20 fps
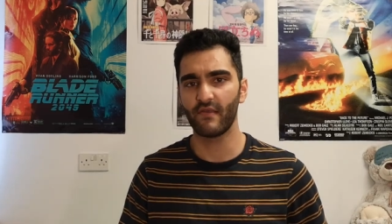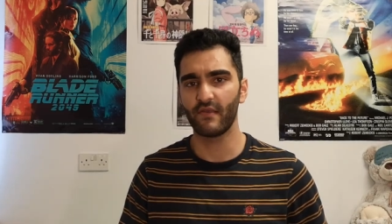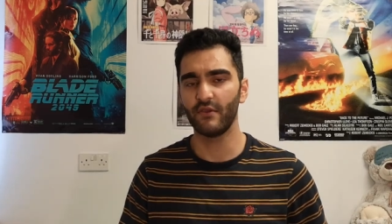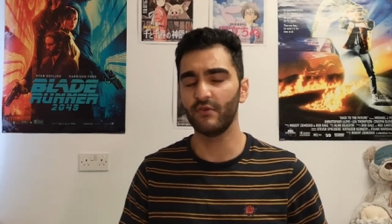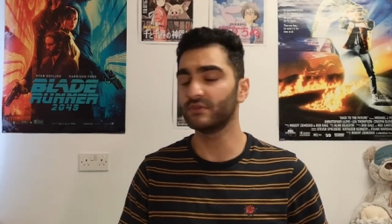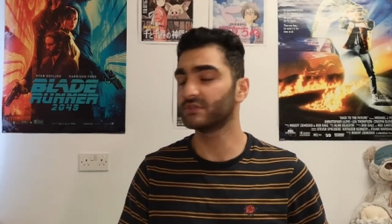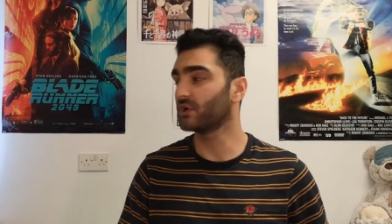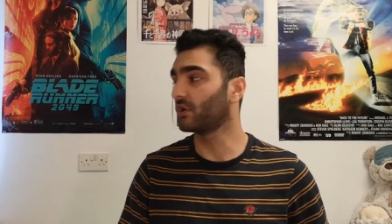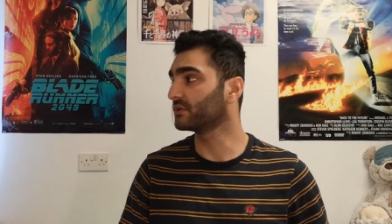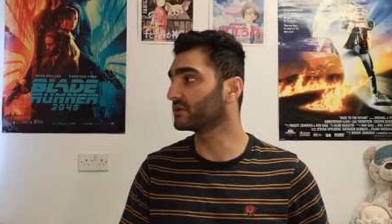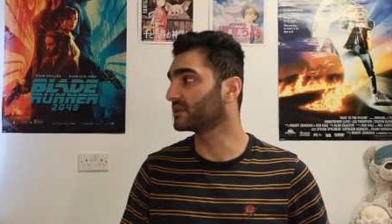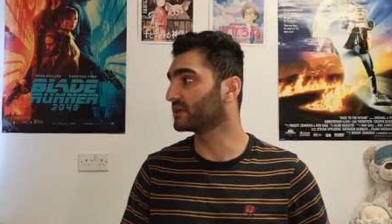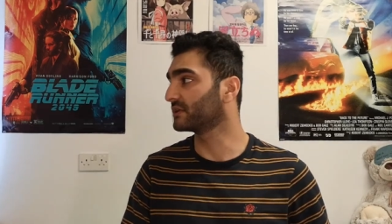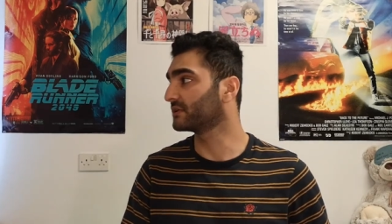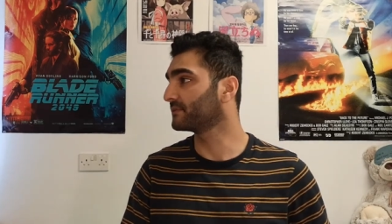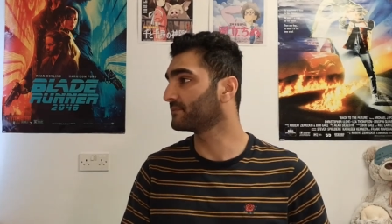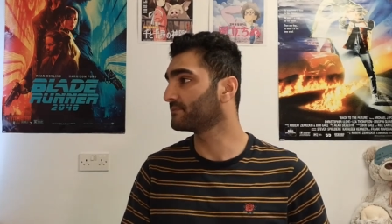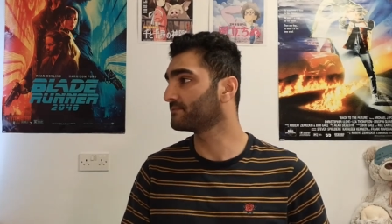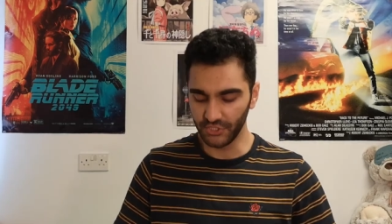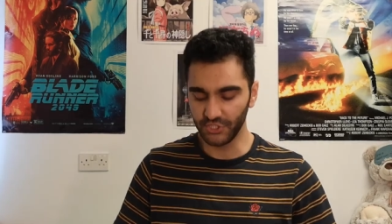Who's
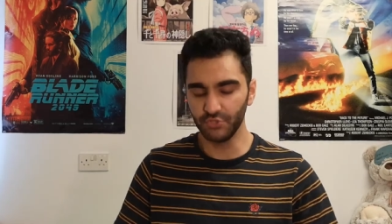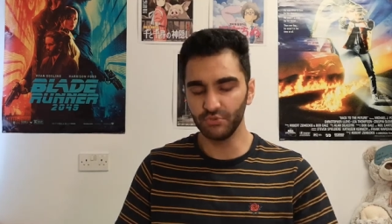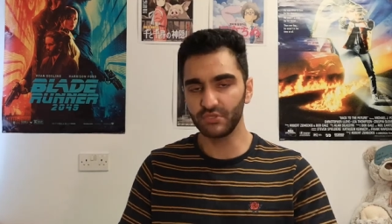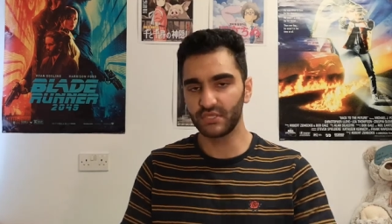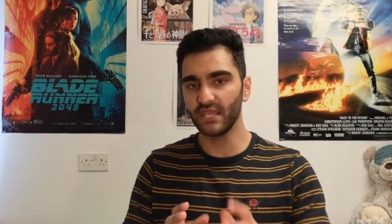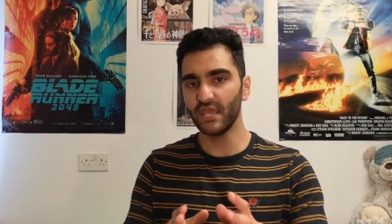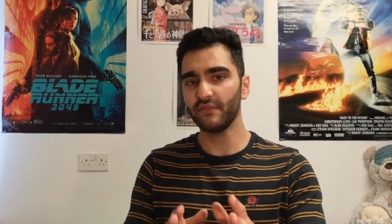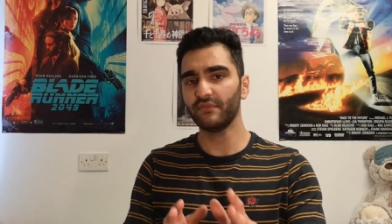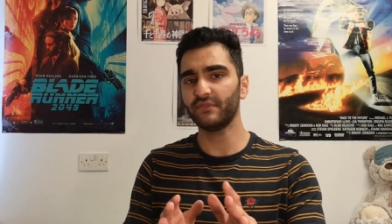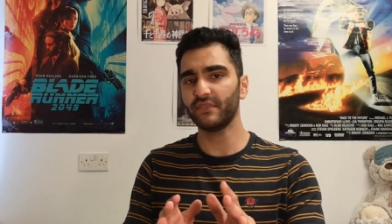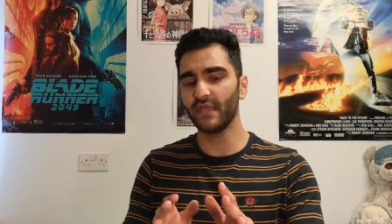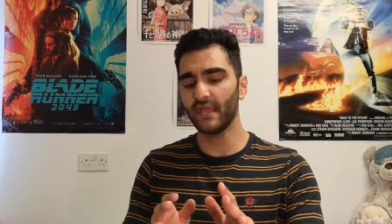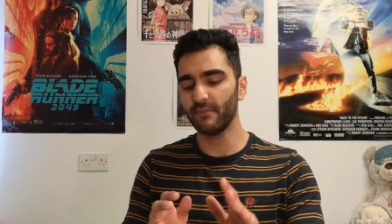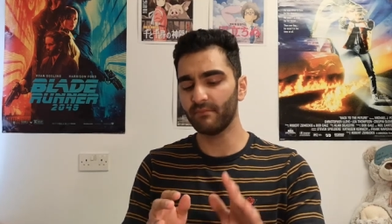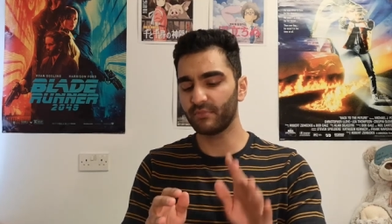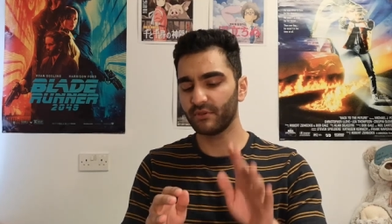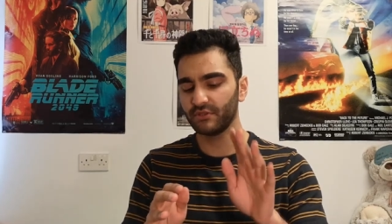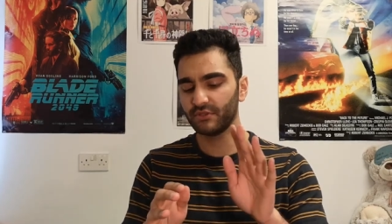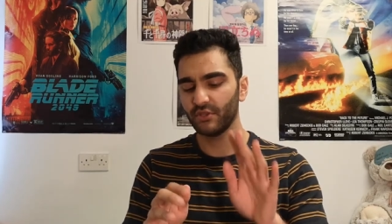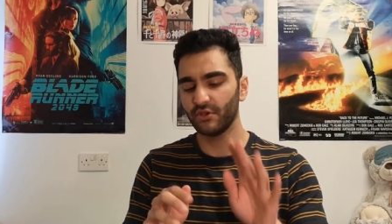honking? You get
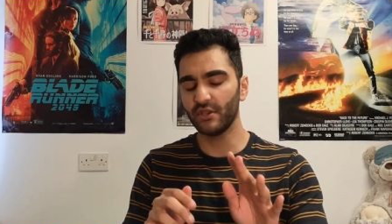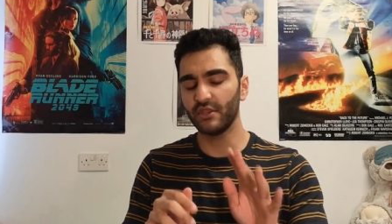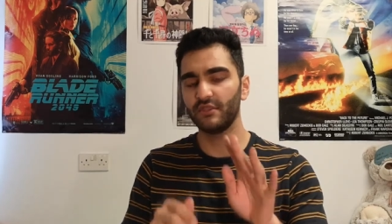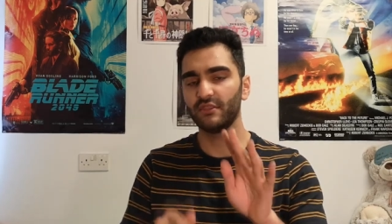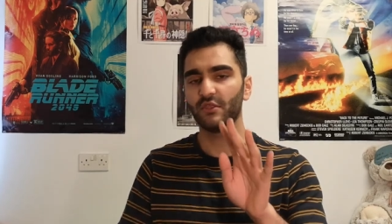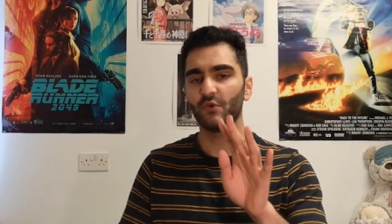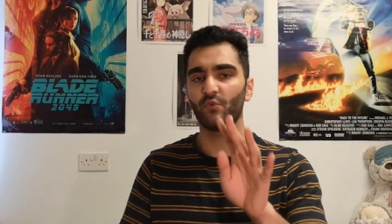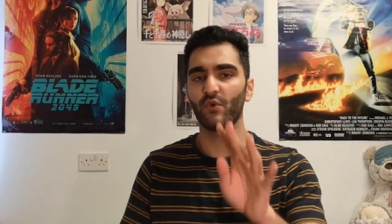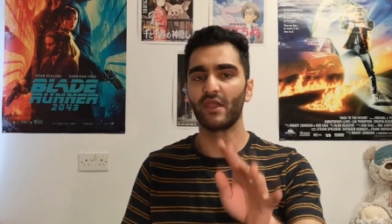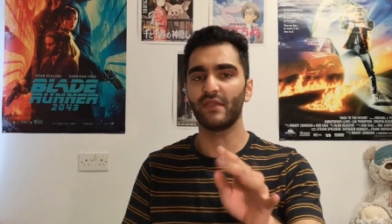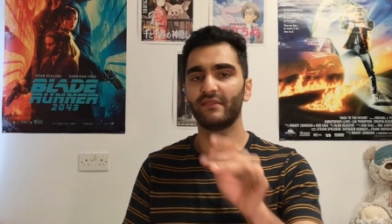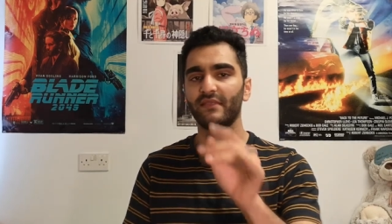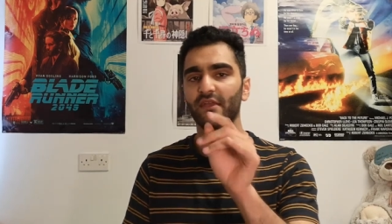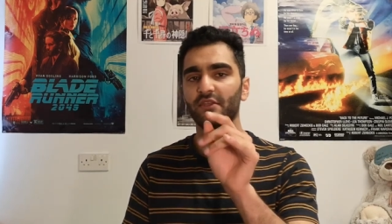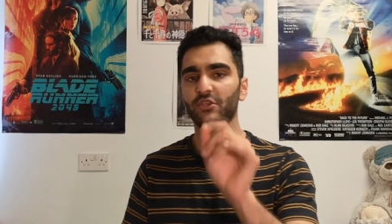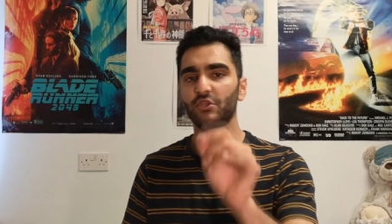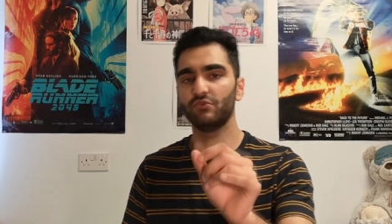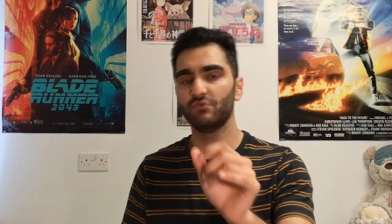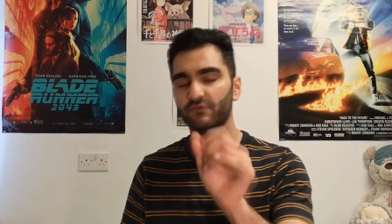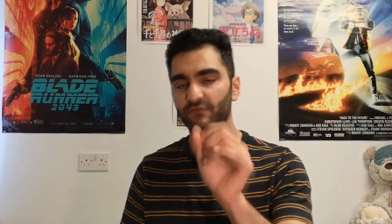that, but not in the way
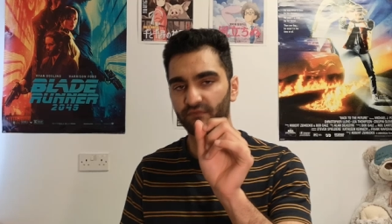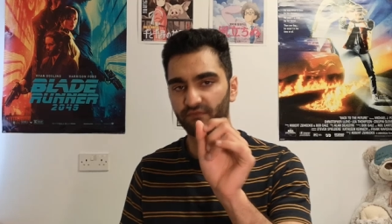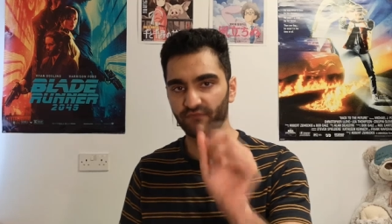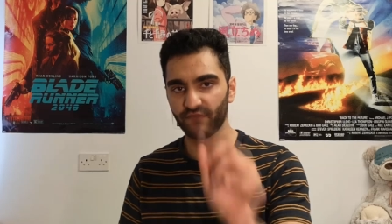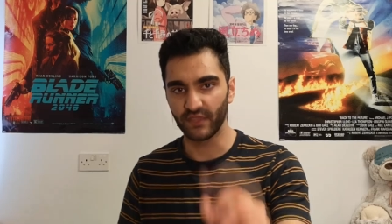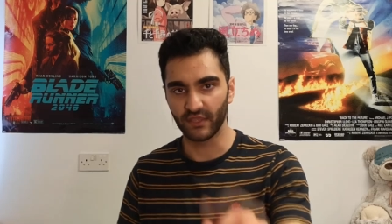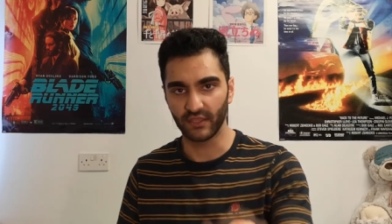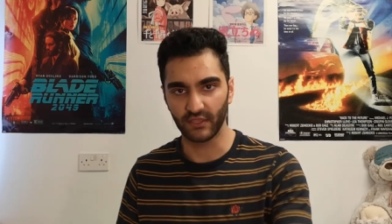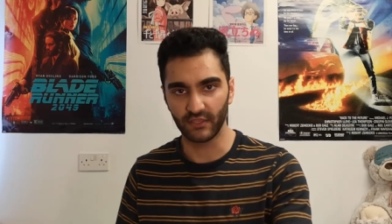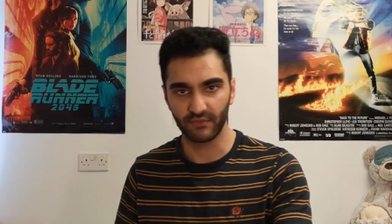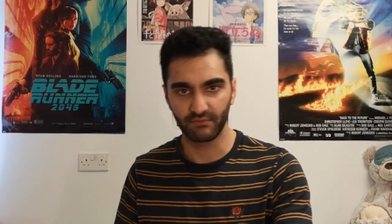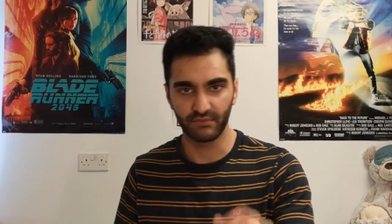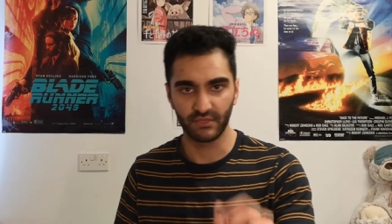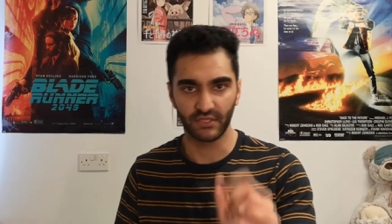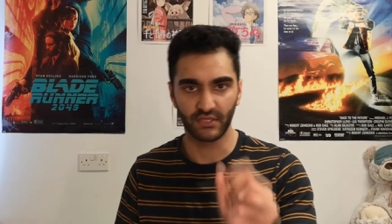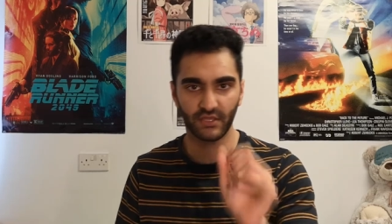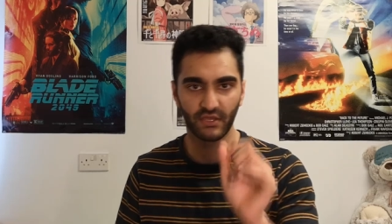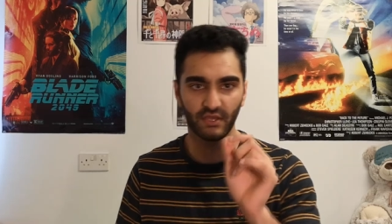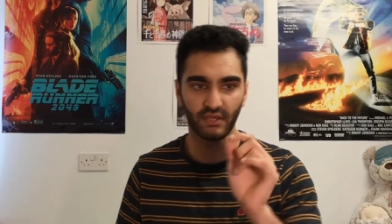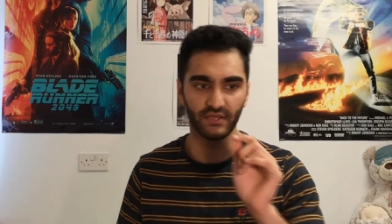that you would think,
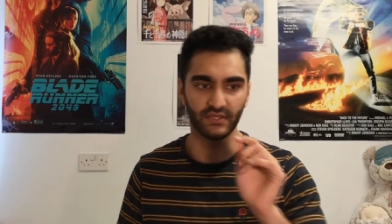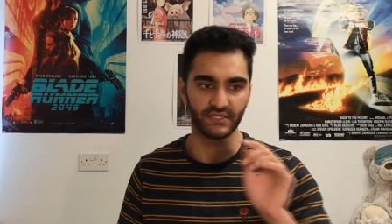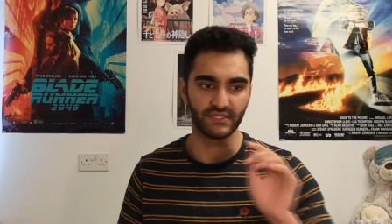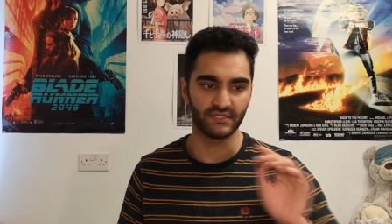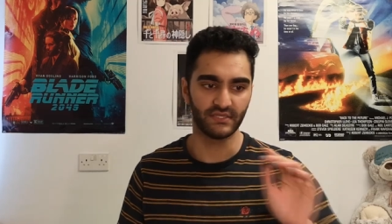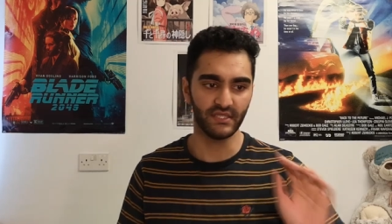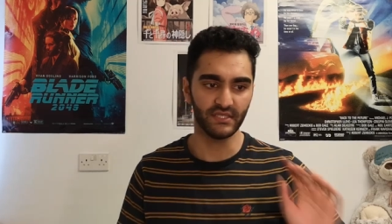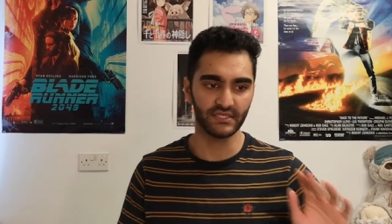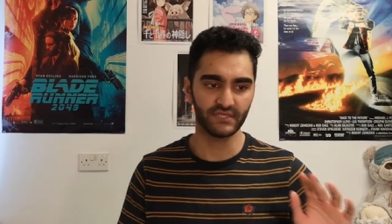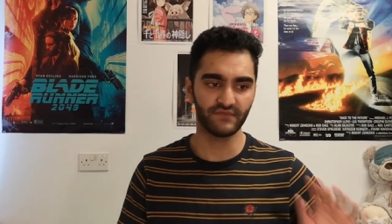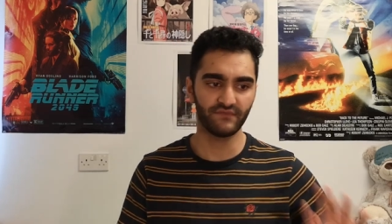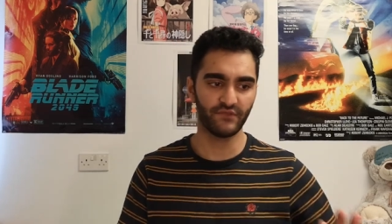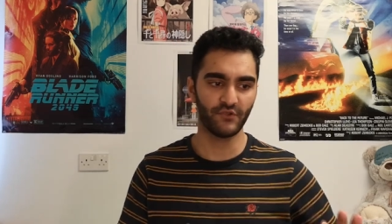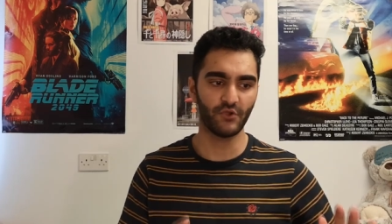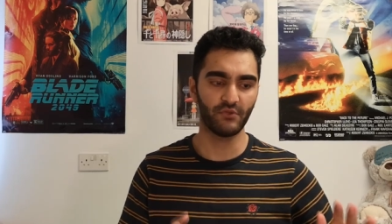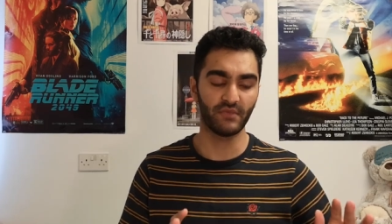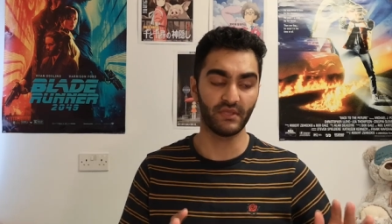because this film